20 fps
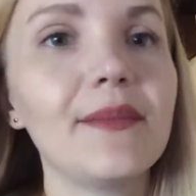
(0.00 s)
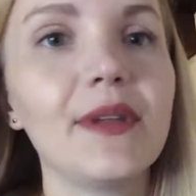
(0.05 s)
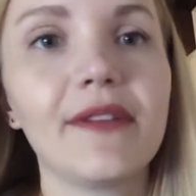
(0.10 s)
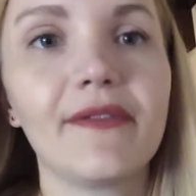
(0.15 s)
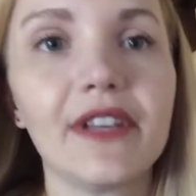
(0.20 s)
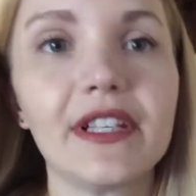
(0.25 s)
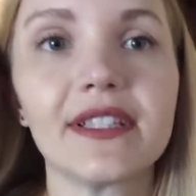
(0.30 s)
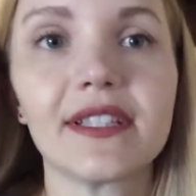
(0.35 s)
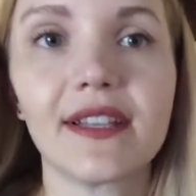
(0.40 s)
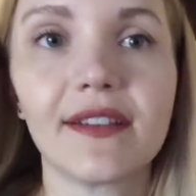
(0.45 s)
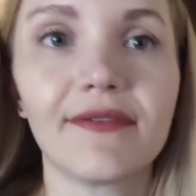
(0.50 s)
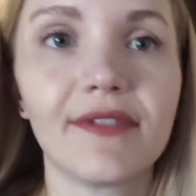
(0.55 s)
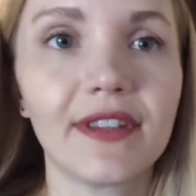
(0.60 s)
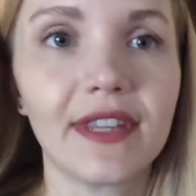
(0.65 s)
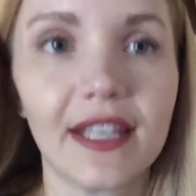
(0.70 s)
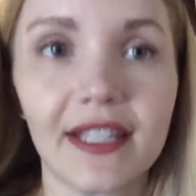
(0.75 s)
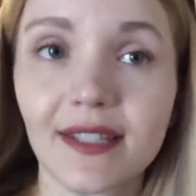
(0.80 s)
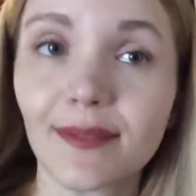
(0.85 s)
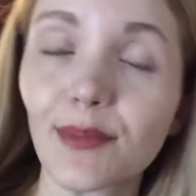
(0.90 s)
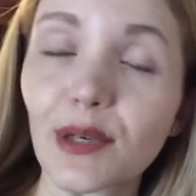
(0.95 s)
And if
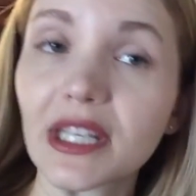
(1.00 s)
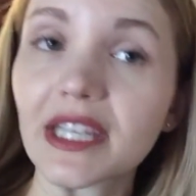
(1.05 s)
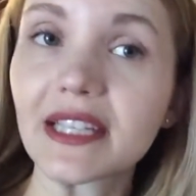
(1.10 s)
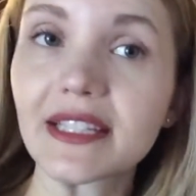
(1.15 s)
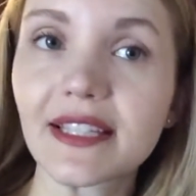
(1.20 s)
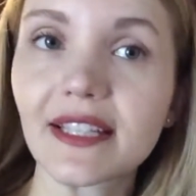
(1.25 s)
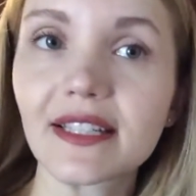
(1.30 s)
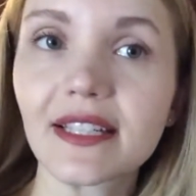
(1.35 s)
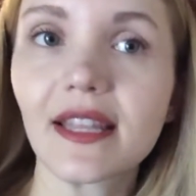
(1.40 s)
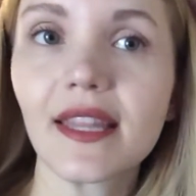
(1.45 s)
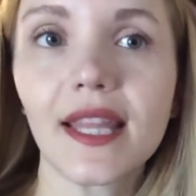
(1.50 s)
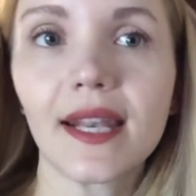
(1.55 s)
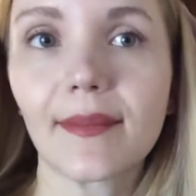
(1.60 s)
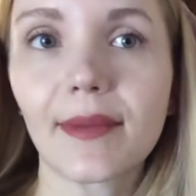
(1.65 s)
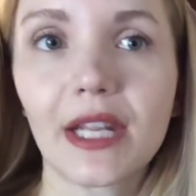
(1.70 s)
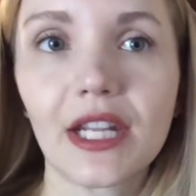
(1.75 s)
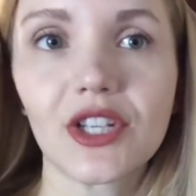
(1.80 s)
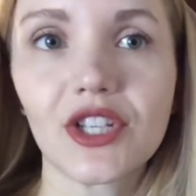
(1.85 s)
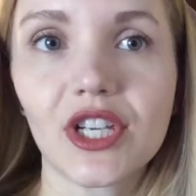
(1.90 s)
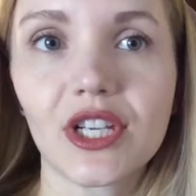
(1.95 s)
that's pretty consistent, then I'm
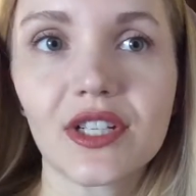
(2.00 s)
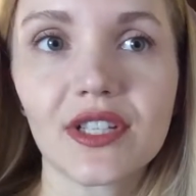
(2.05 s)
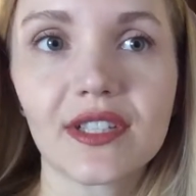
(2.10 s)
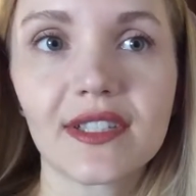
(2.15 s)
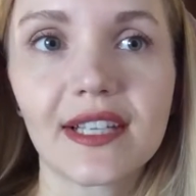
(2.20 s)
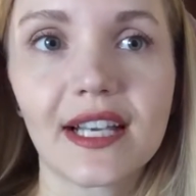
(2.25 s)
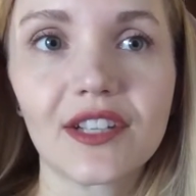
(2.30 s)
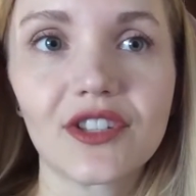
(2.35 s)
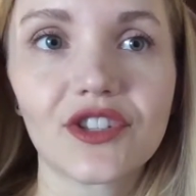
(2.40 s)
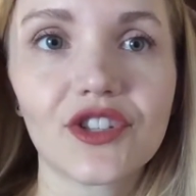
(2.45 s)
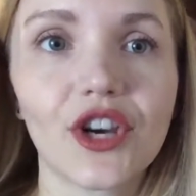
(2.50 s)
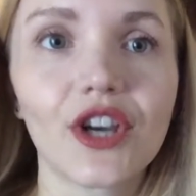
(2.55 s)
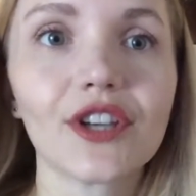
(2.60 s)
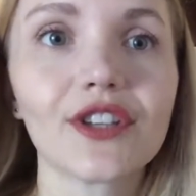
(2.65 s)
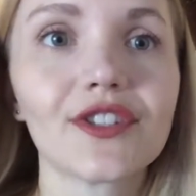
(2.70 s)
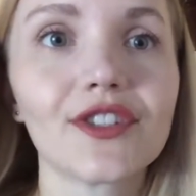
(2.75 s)
going to change the size chart.